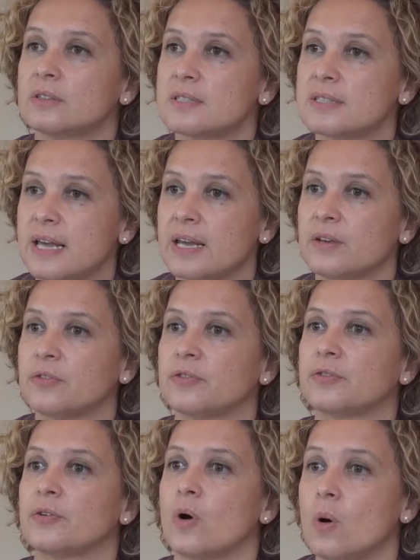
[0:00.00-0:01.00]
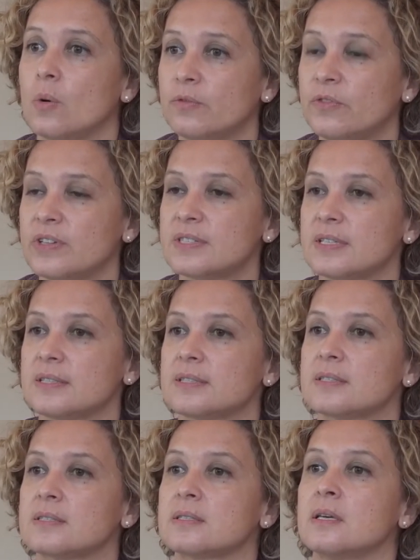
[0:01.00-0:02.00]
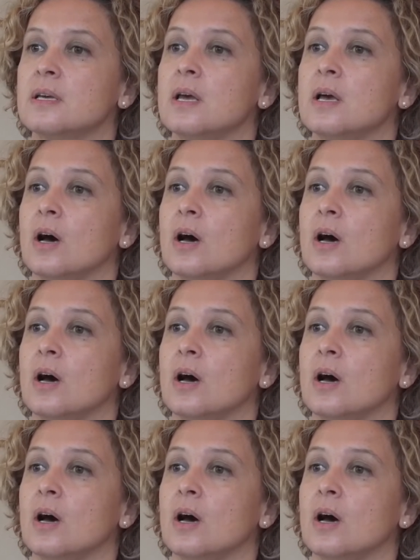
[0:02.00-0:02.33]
safe home visits